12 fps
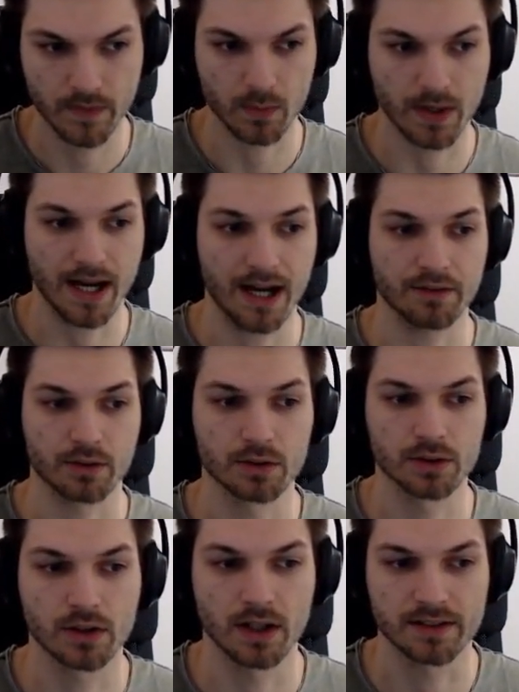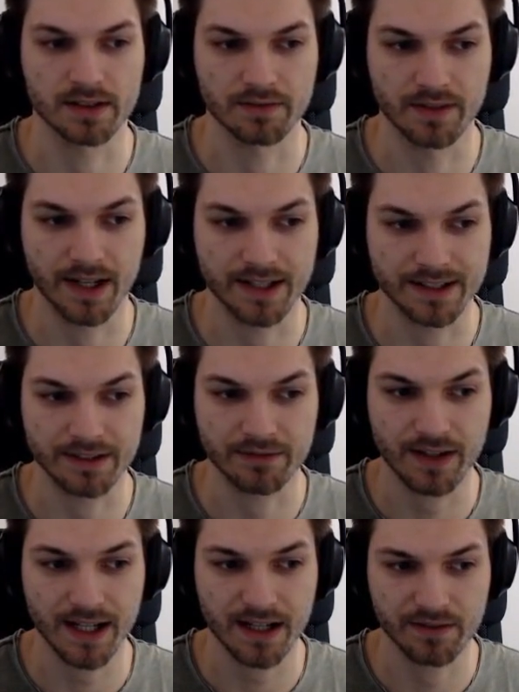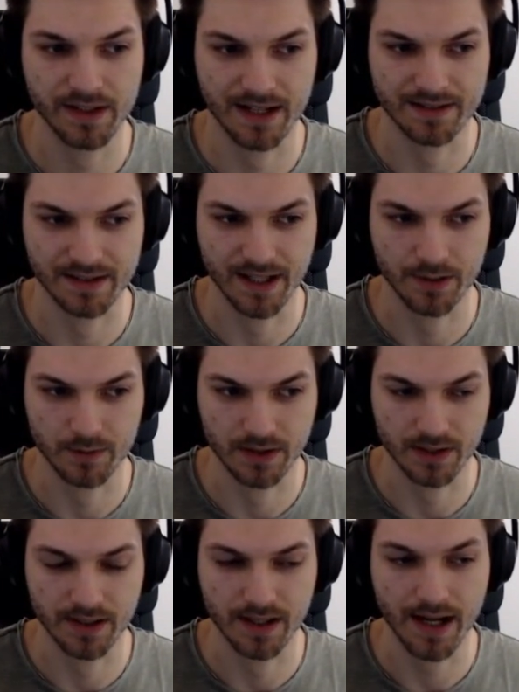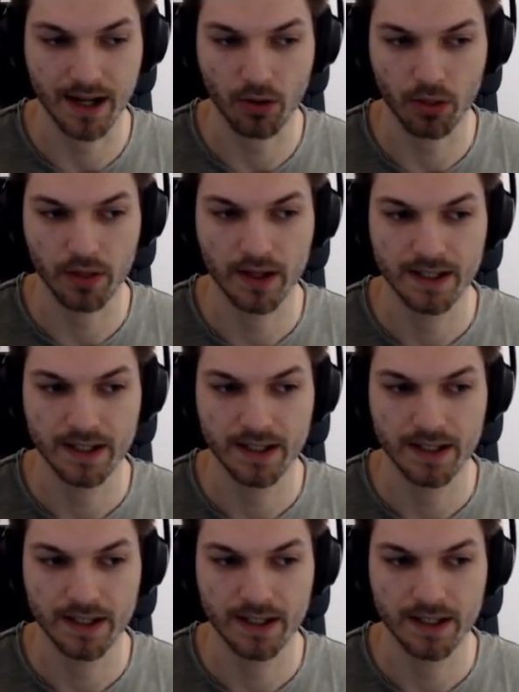We have a gold cost of 95, it has 900 health,